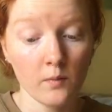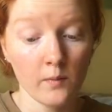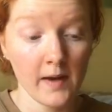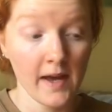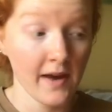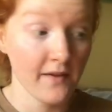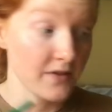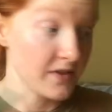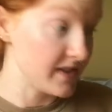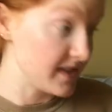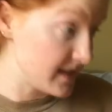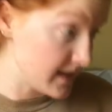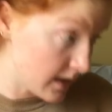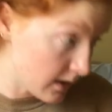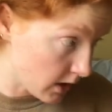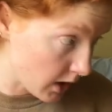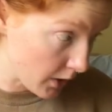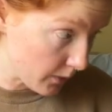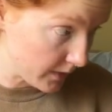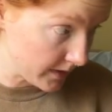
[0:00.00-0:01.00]
we have a
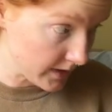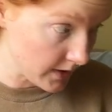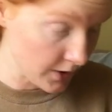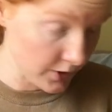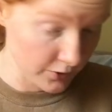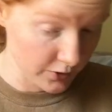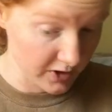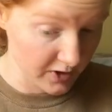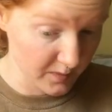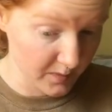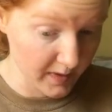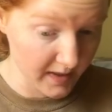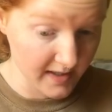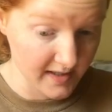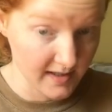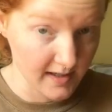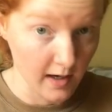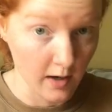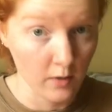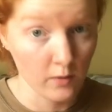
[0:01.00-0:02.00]
0 in the hundreds
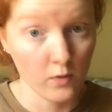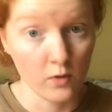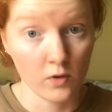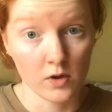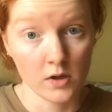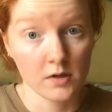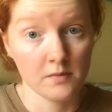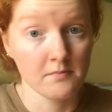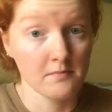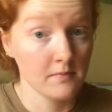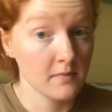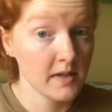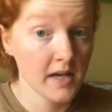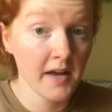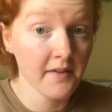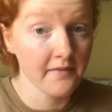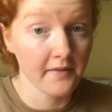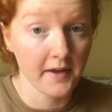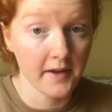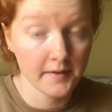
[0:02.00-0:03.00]
place now, or
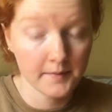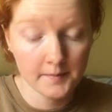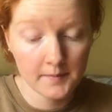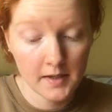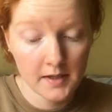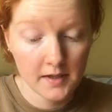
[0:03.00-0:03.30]
nothing.